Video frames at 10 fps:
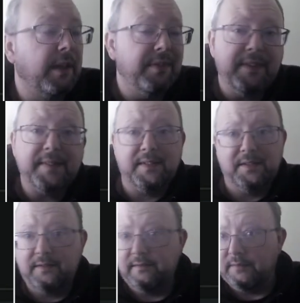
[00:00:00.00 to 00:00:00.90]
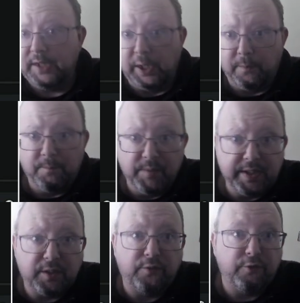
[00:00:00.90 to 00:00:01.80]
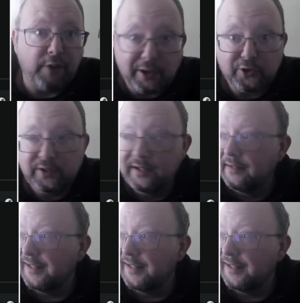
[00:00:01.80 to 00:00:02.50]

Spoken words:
But this is fresh.